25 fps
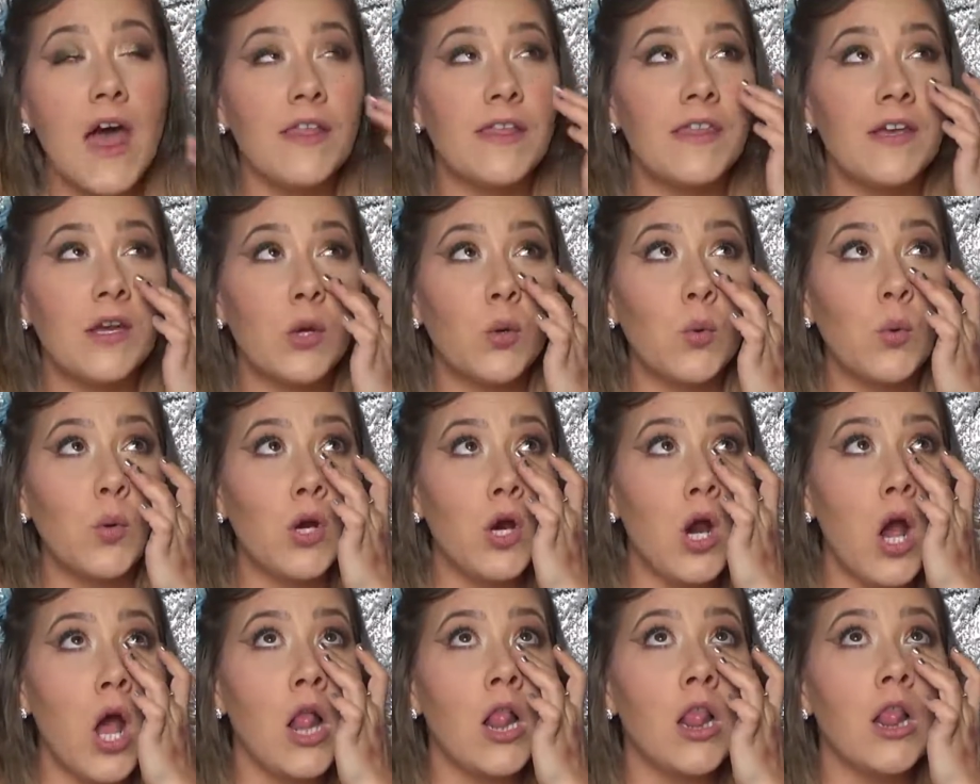There
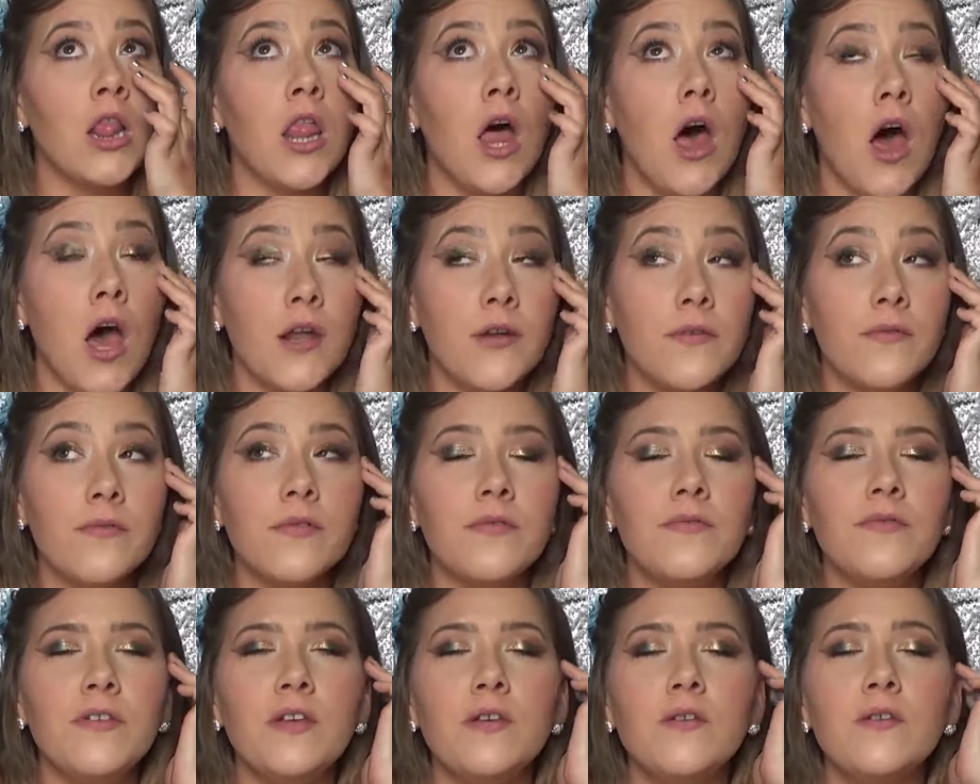were a lot of
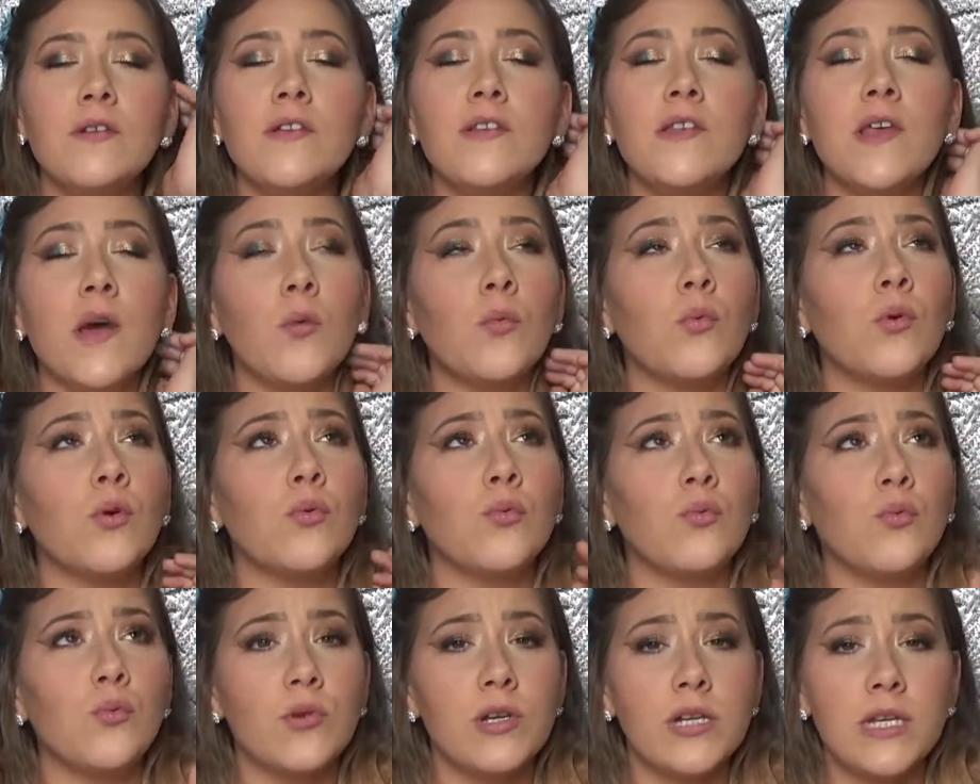reviews that
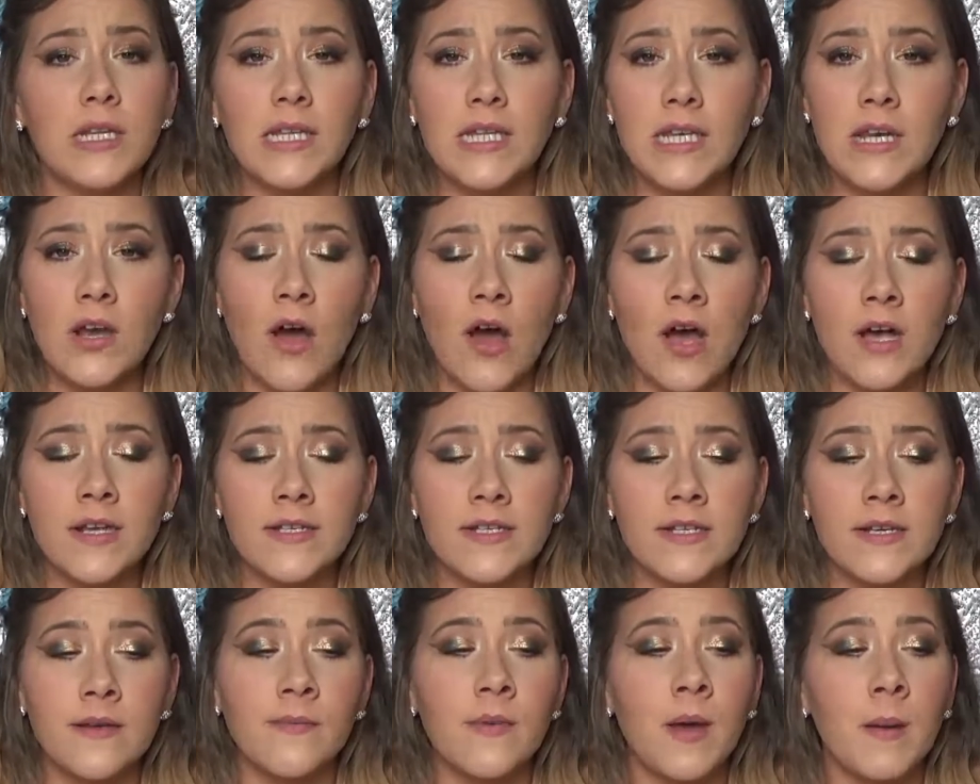were really
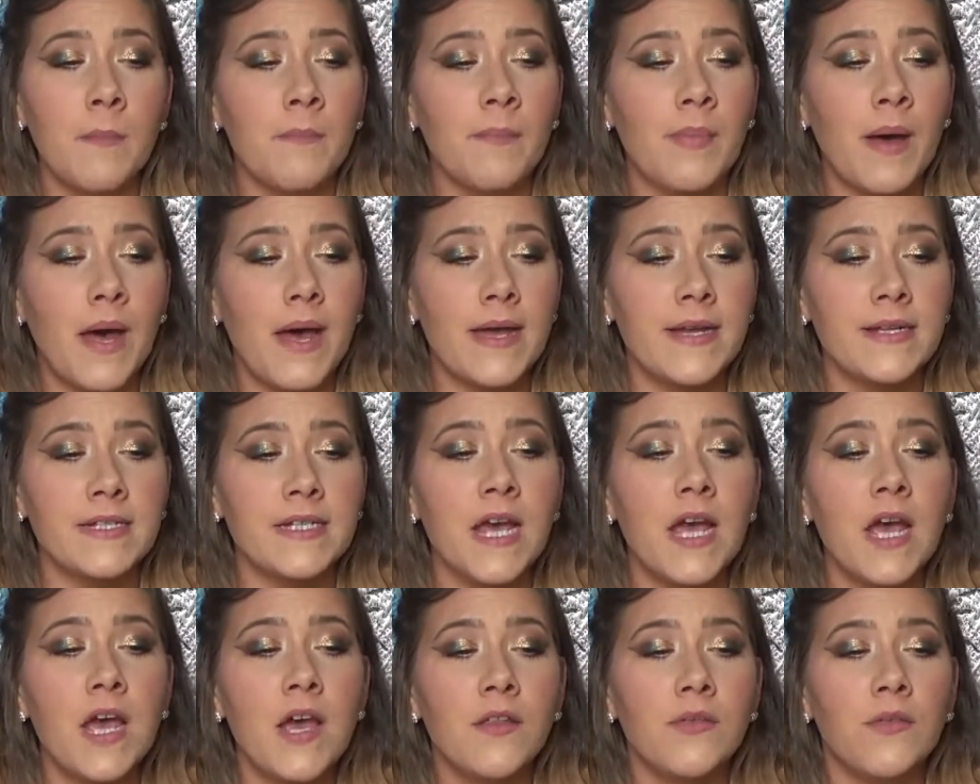awesome,
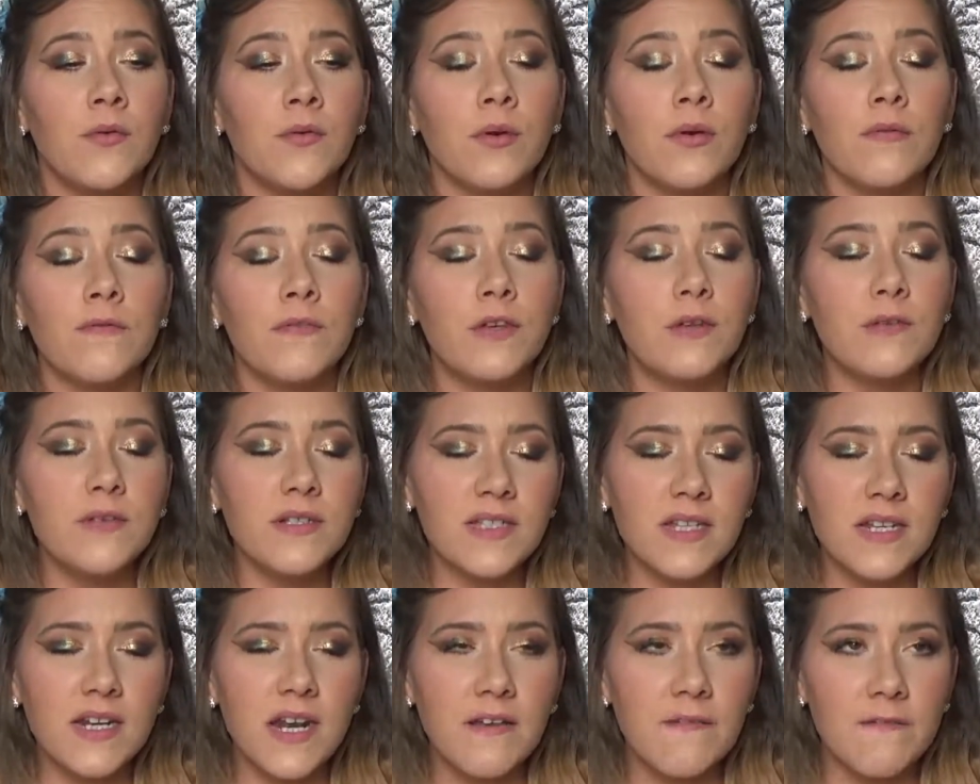but the
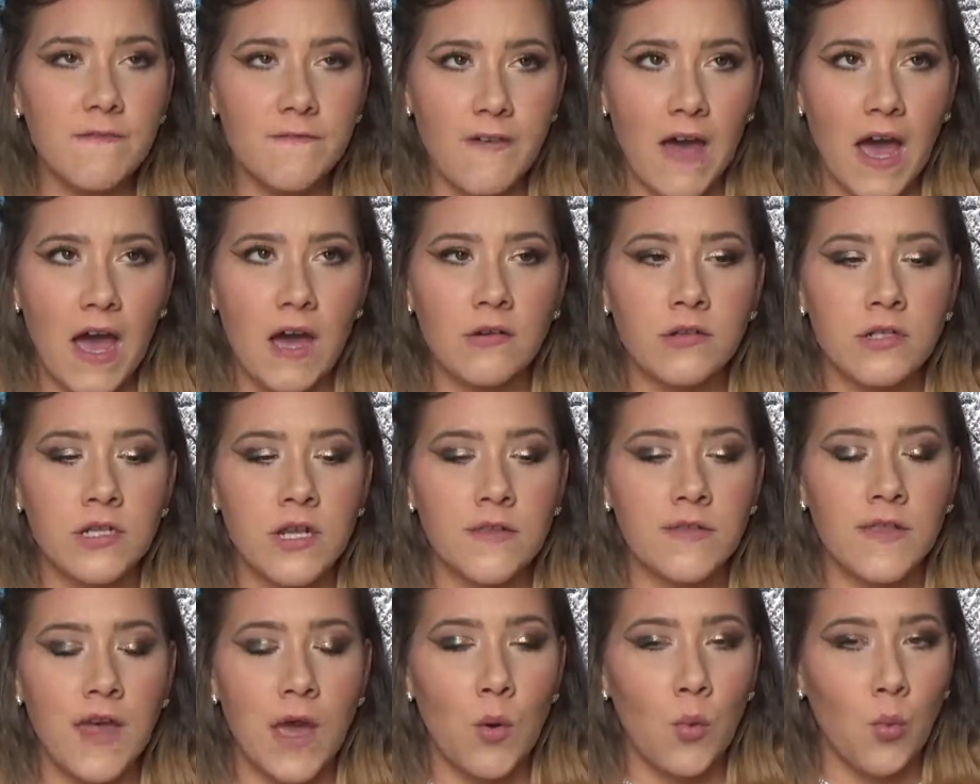reviews that I found
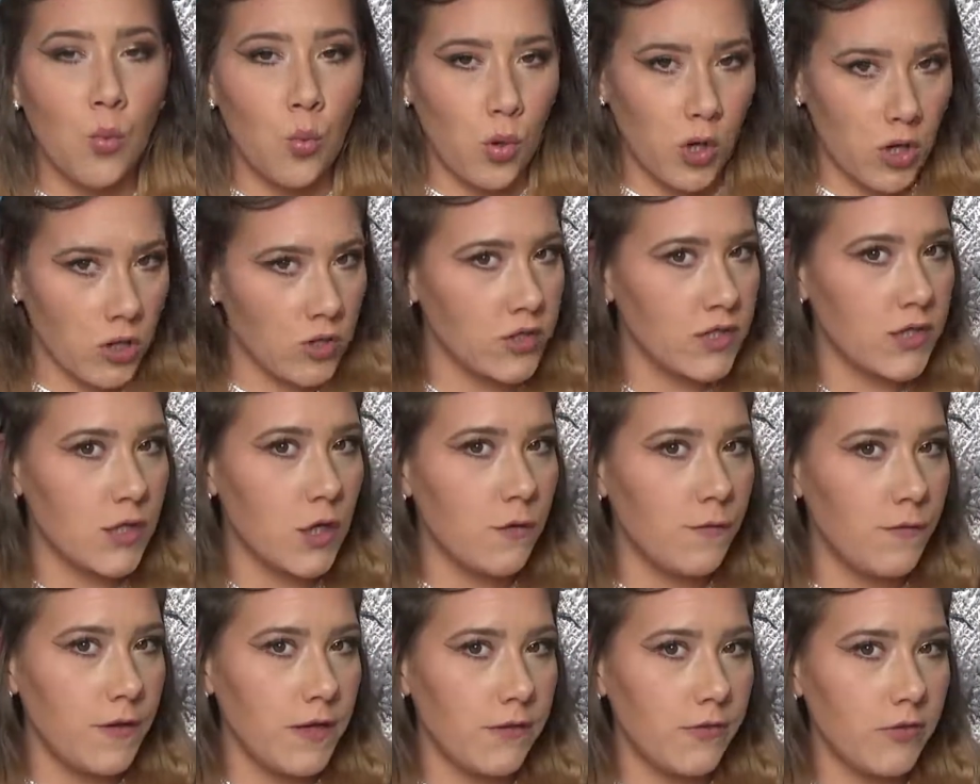that weren't
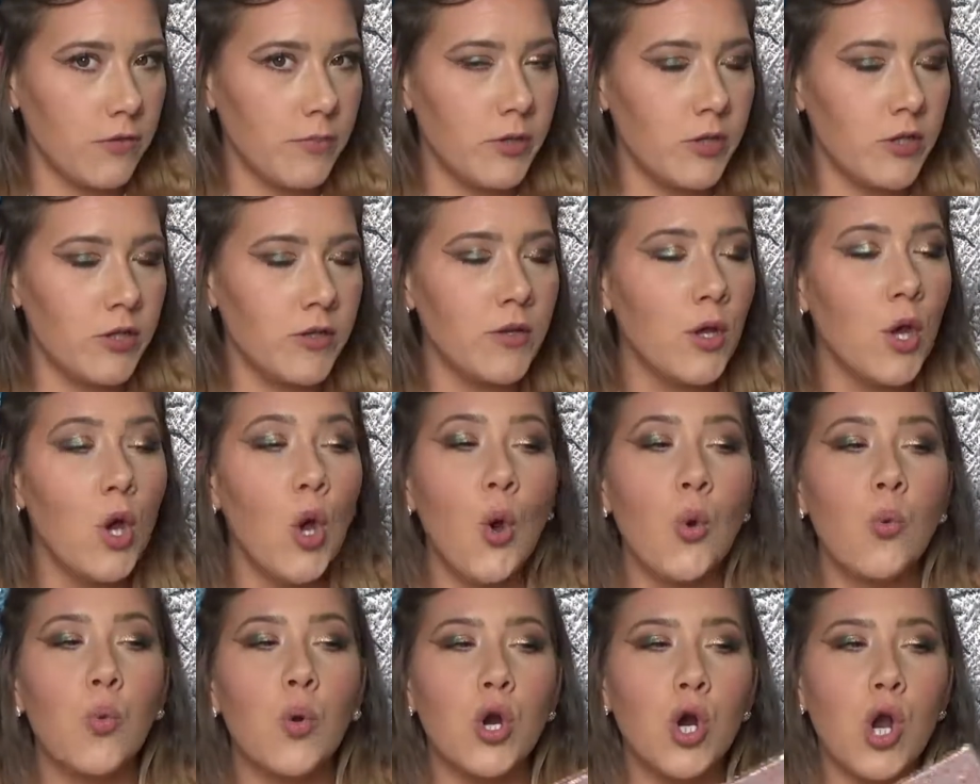so favorable
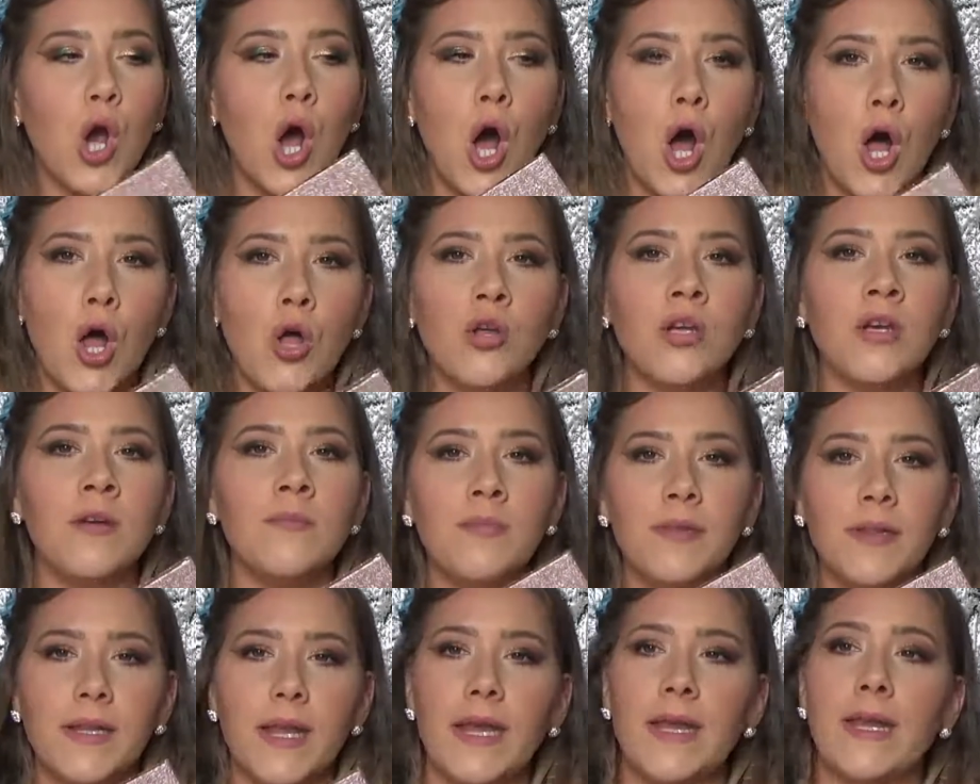were all
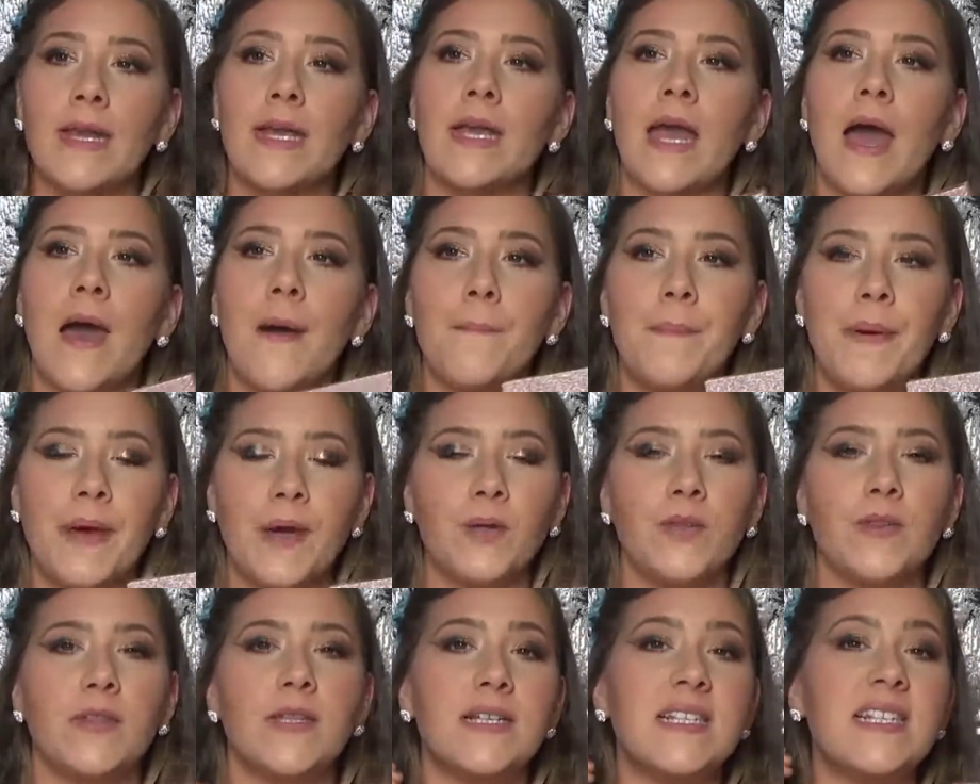complaining
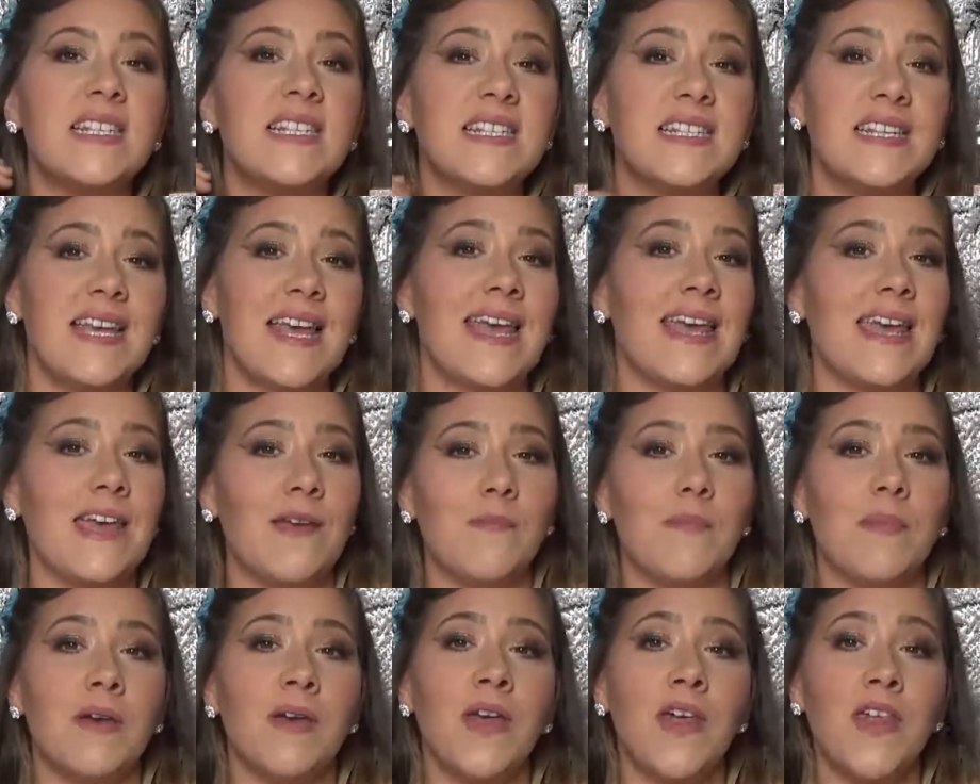about the
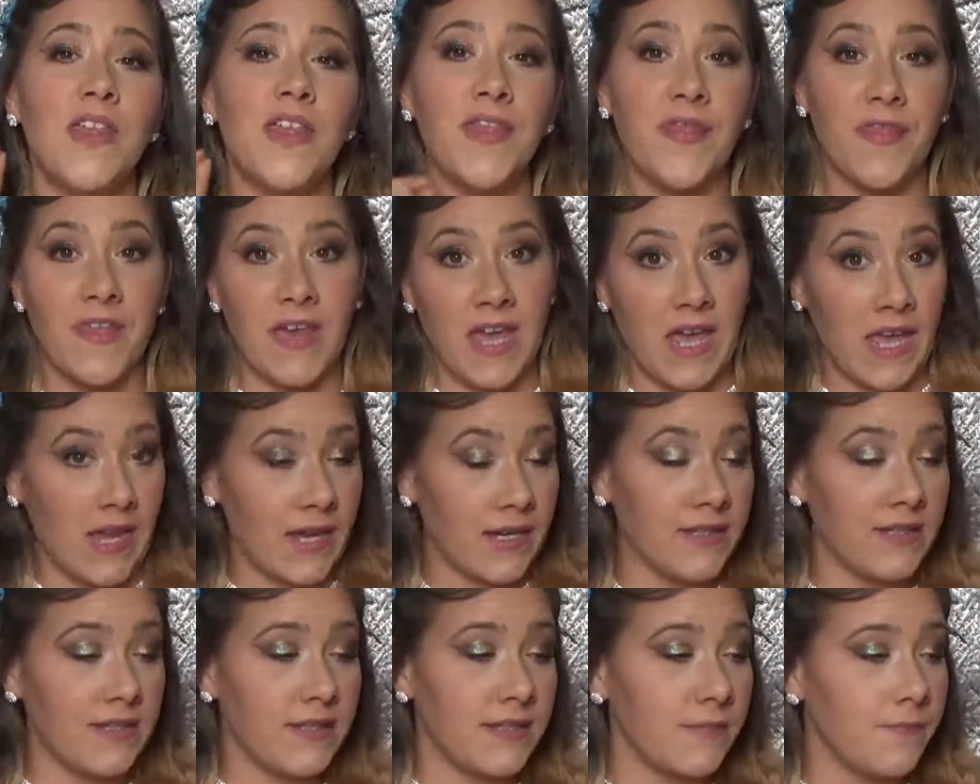same
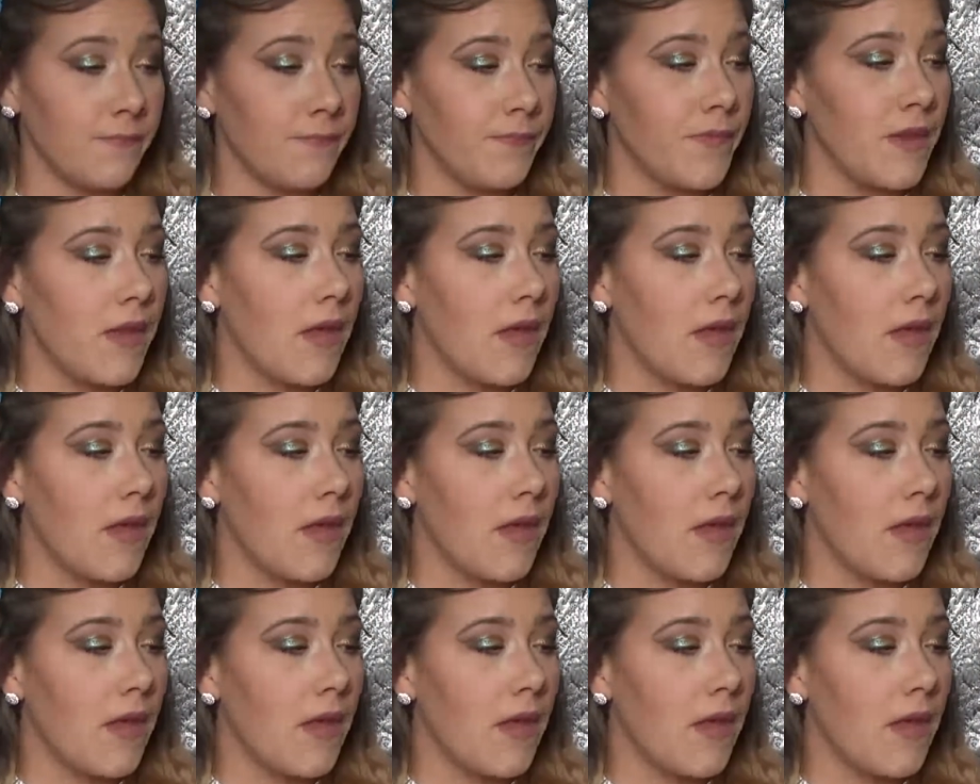things.